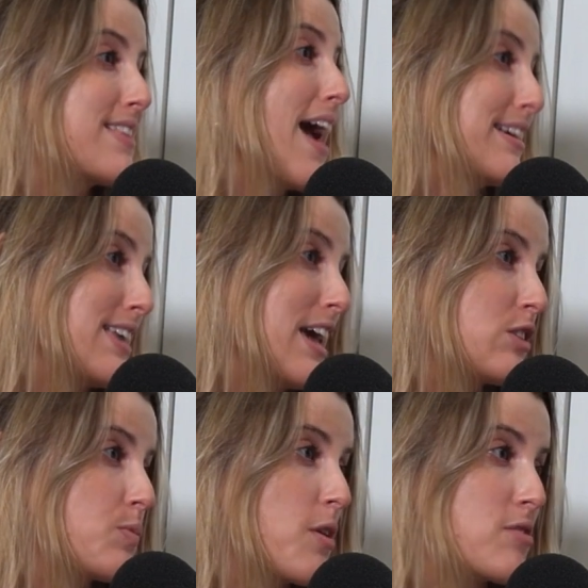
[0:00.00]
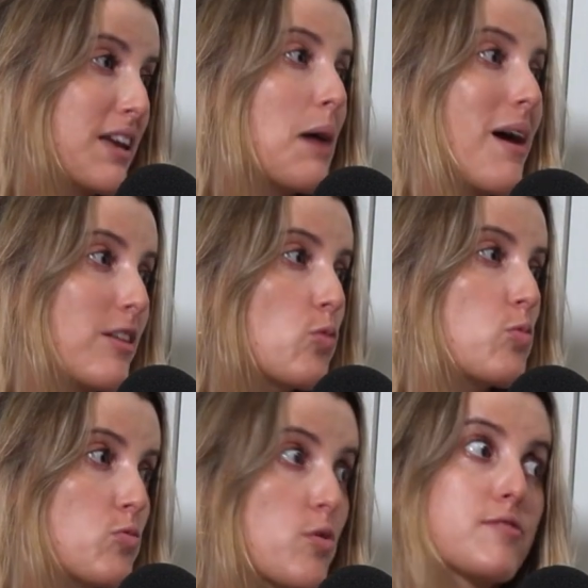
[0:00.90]
tax experts come out the
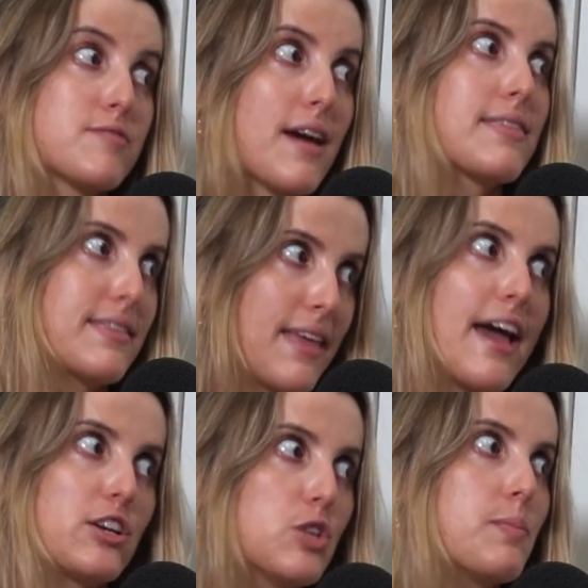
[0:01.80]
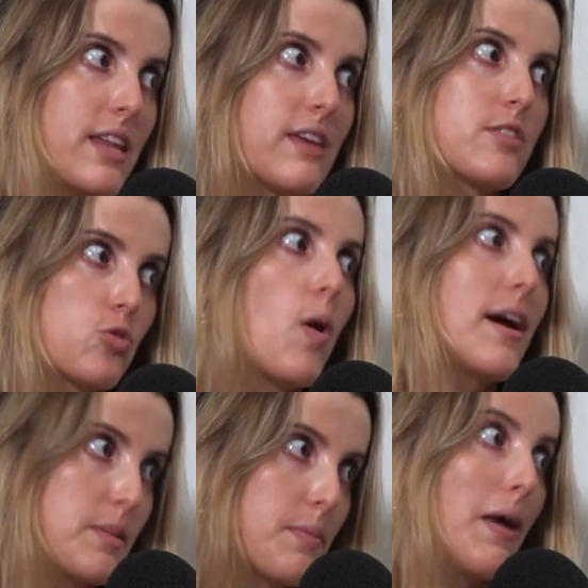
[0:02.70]
woodwork saying that they actually believe it's
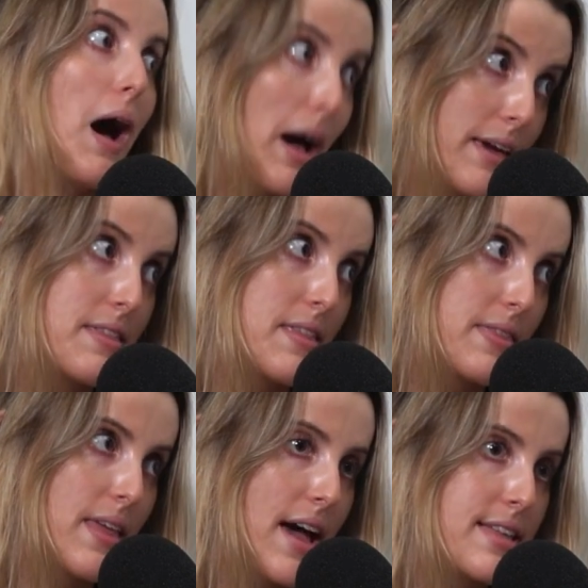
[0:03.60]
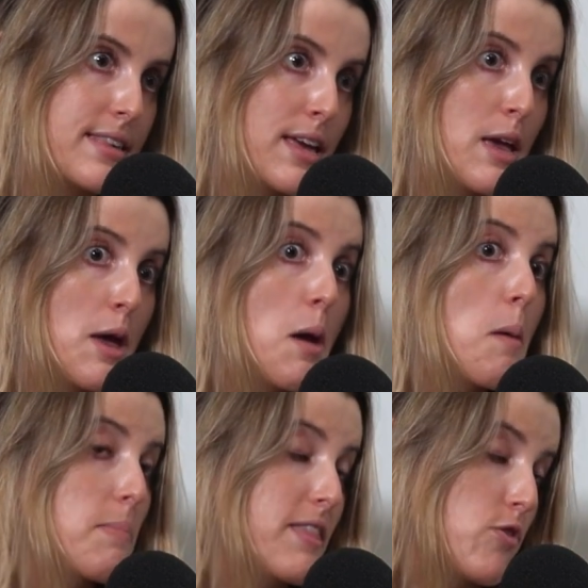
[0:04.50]
quite a bit higher than that.
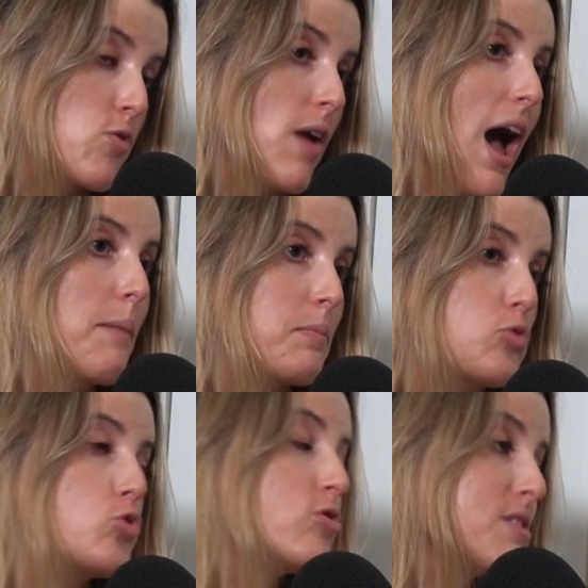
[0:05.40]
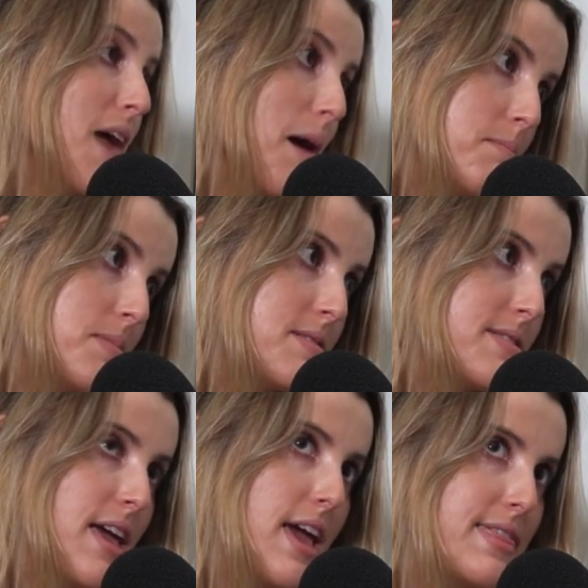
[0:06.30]
But if you do the numbers
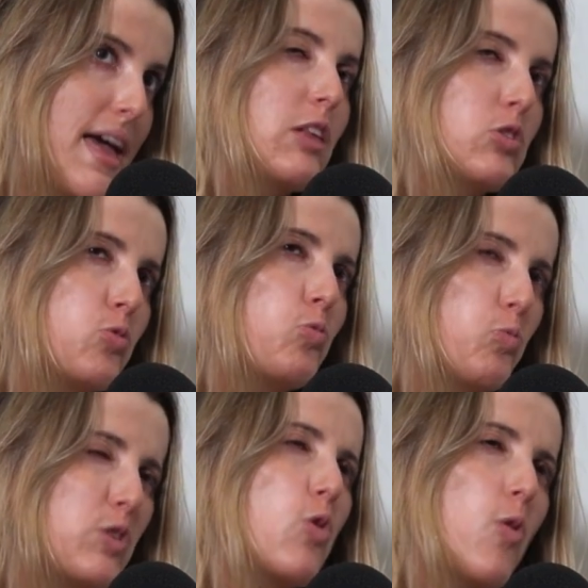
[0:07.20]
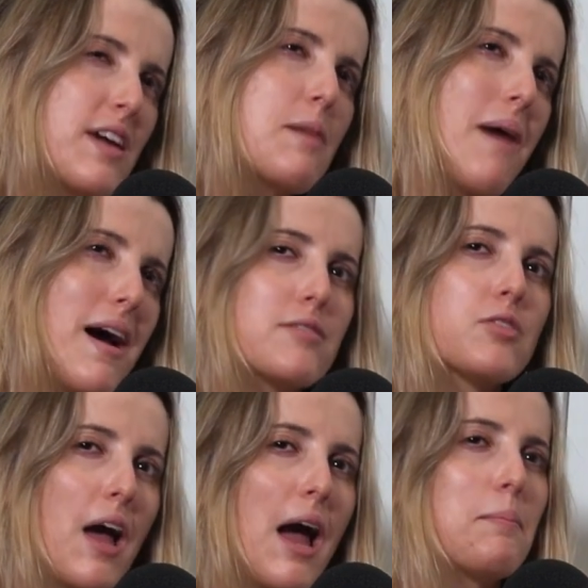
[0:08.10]
there, we're talking
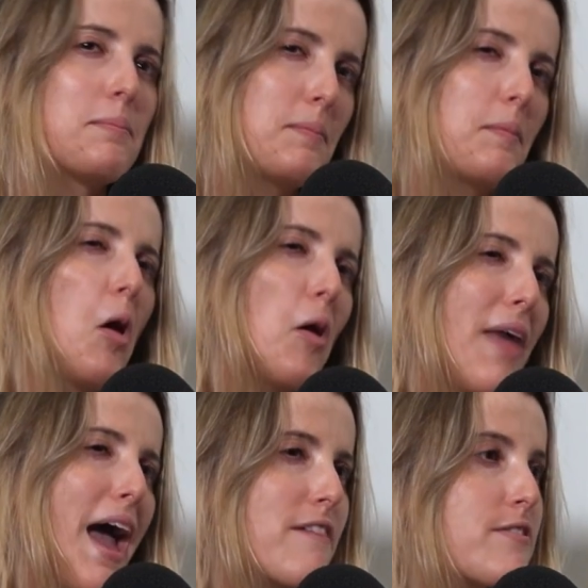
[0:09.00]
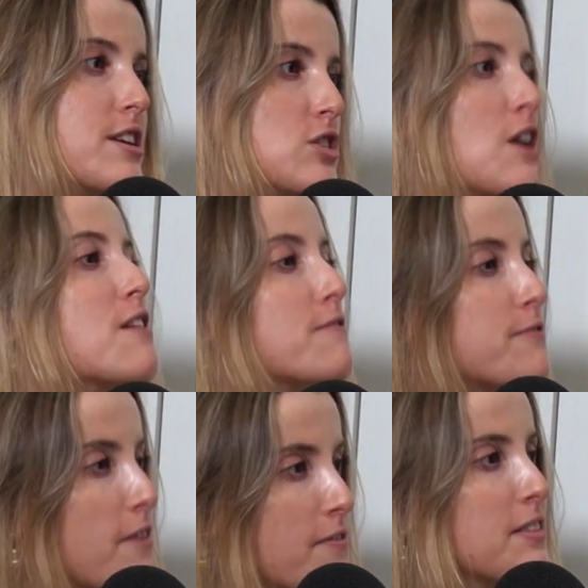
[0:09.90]
about on average
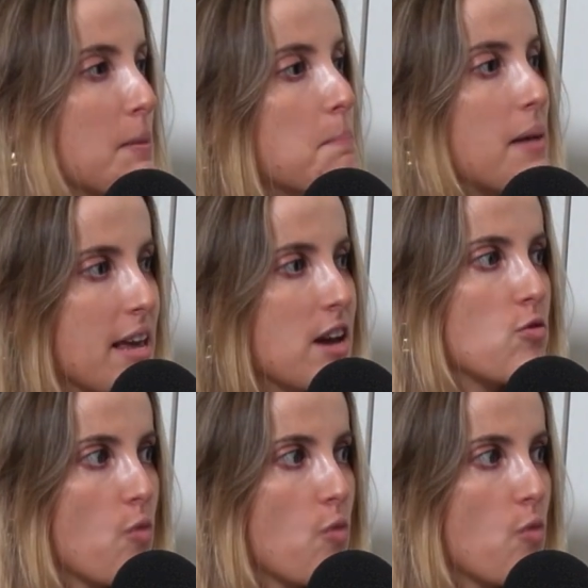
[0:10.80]
50 billion